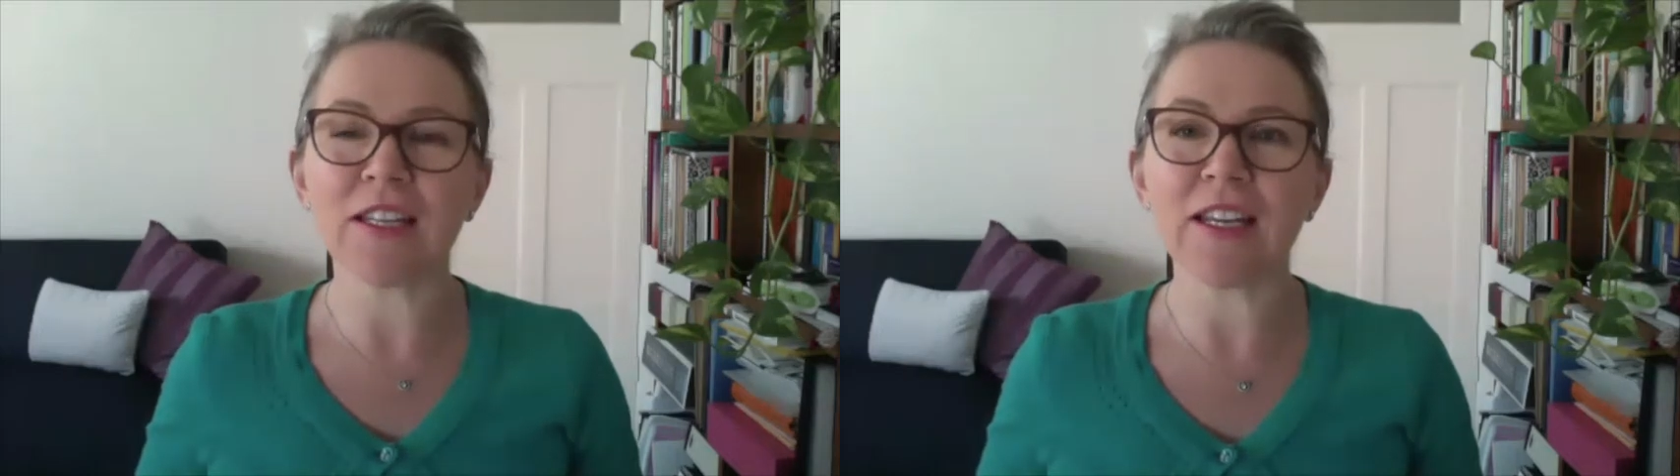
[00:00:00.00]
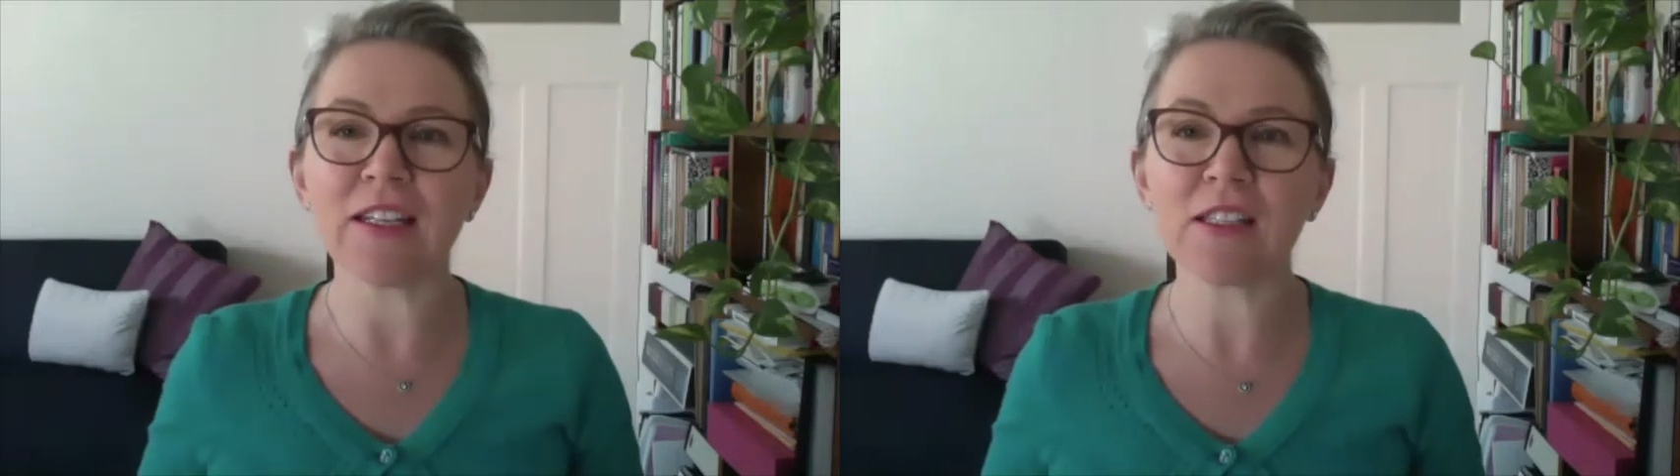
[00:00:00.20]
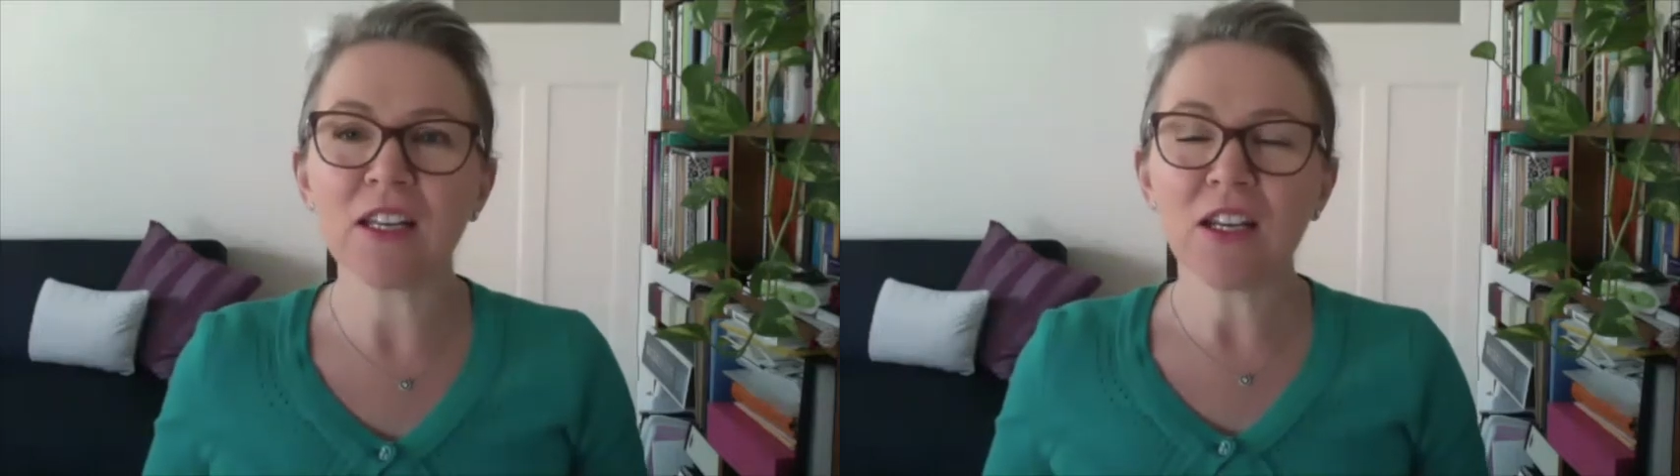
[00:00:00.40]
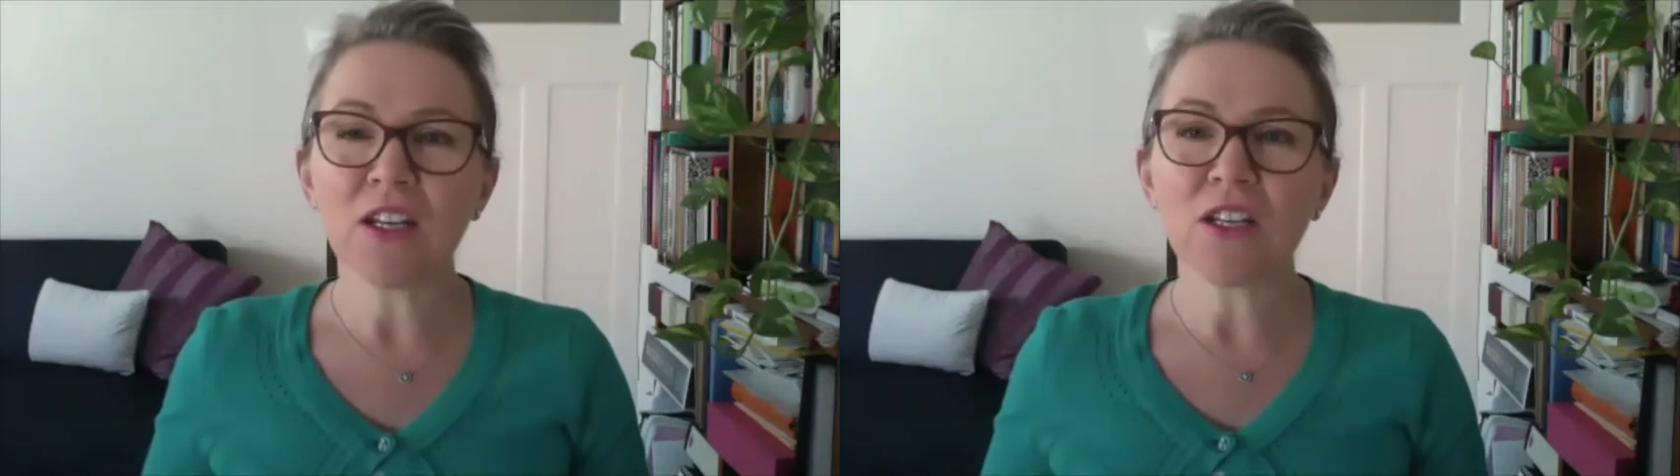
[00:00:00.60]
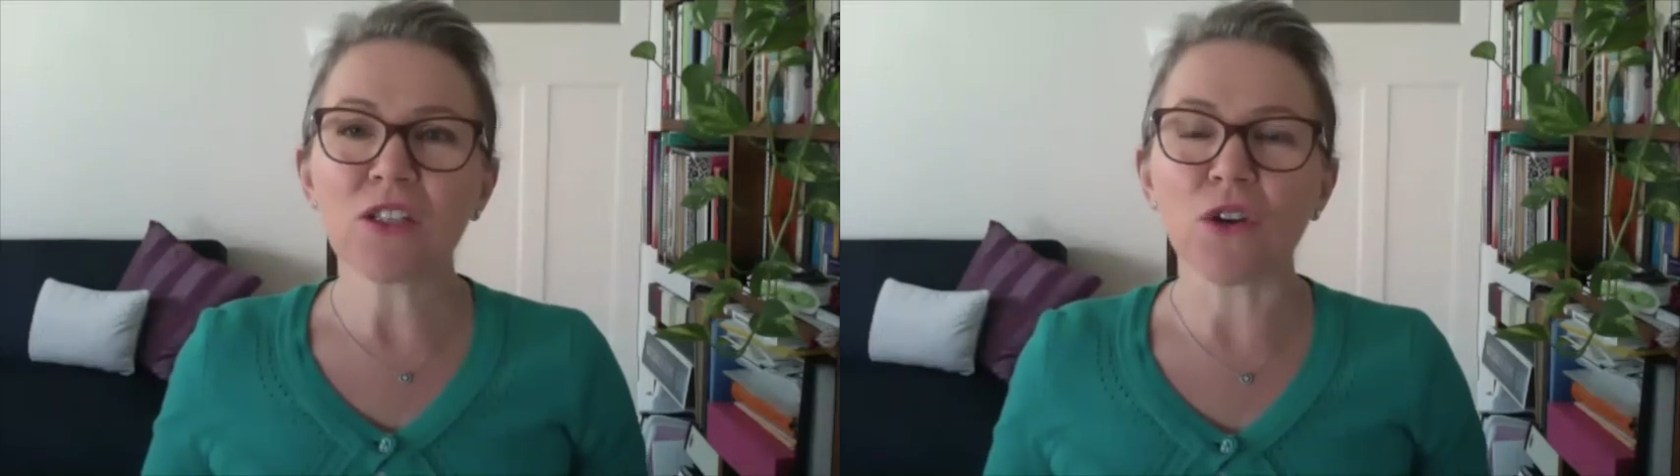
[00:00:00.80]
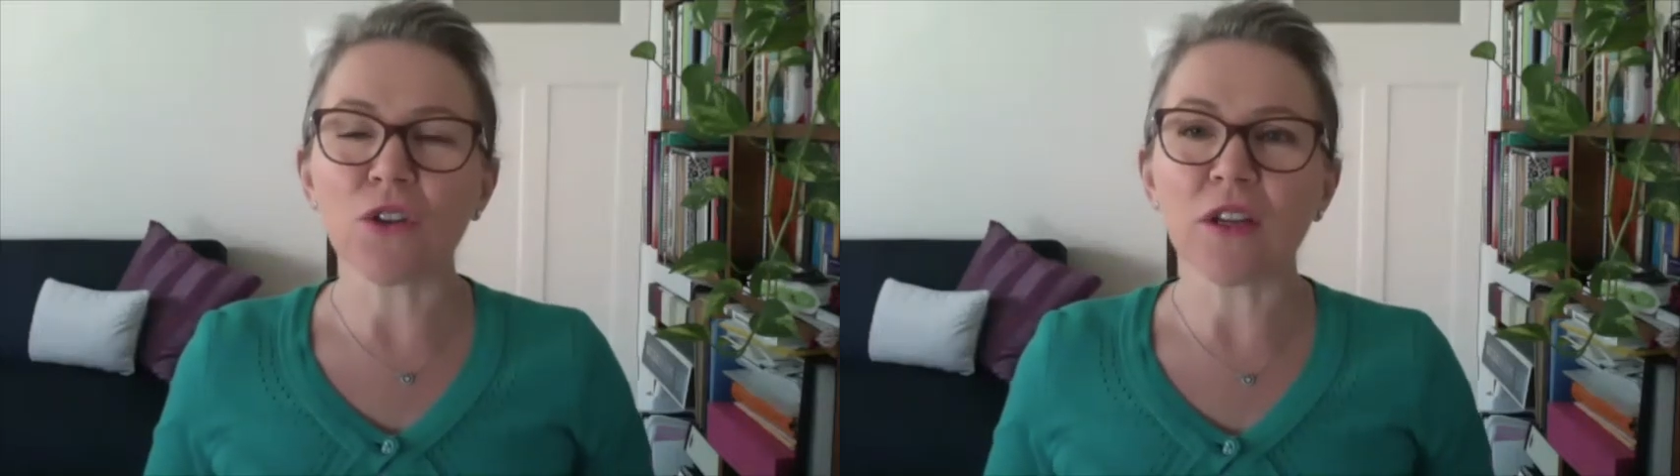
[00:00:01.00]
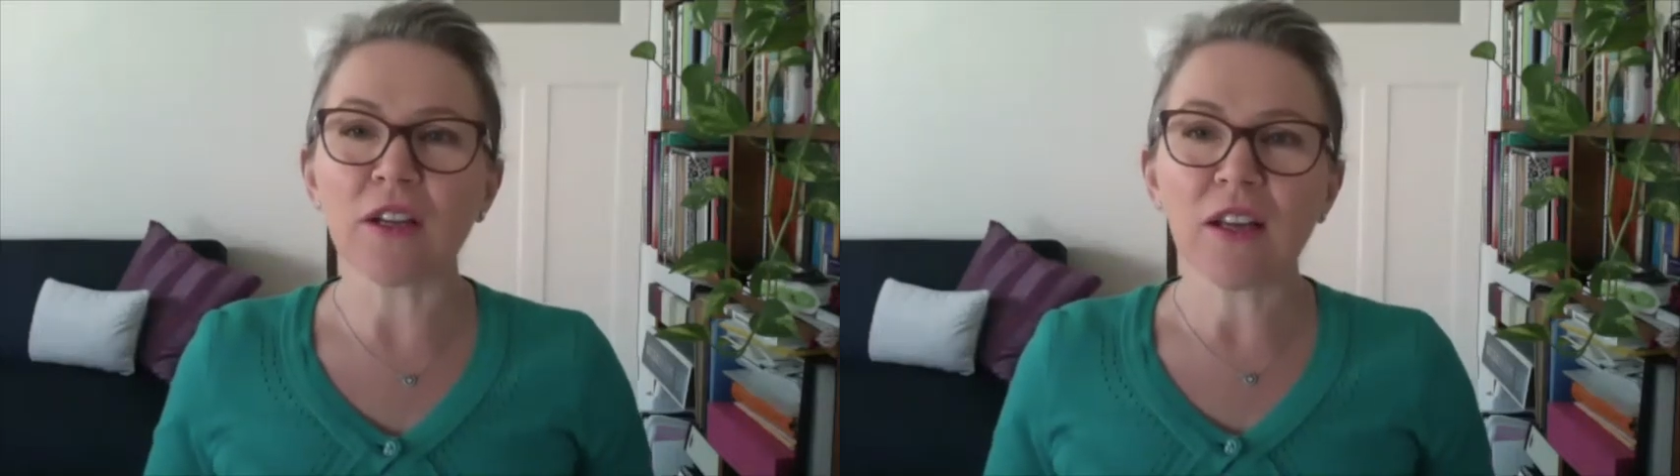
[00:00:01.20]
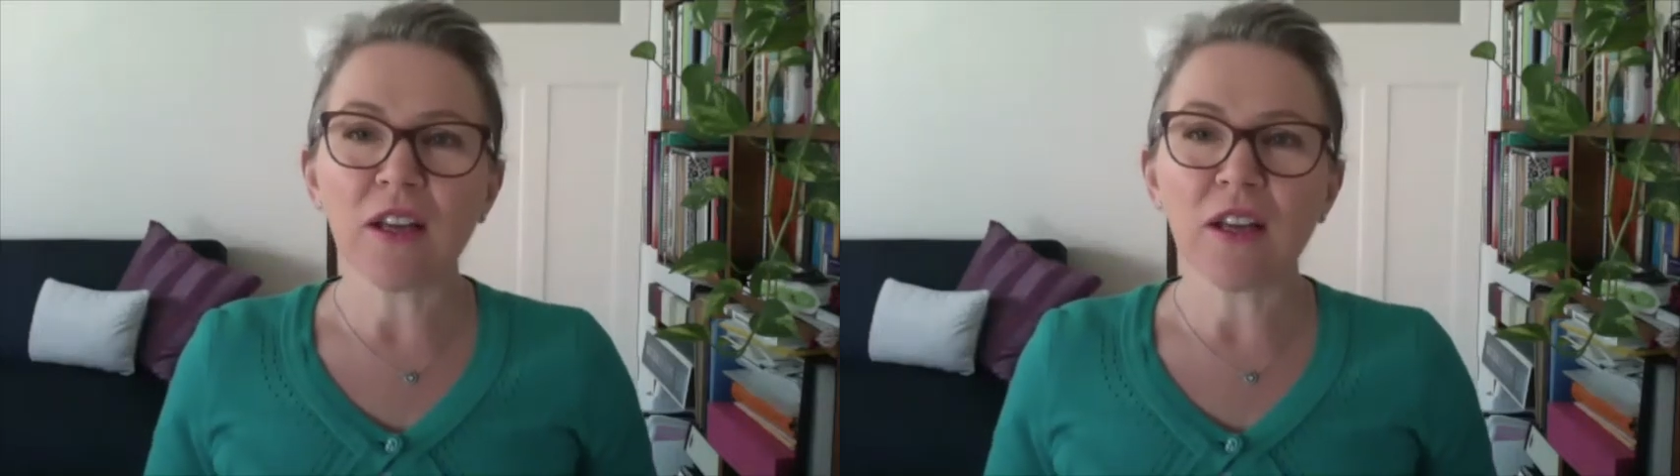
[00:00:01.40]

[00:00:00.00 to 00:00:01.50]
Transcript: needs so that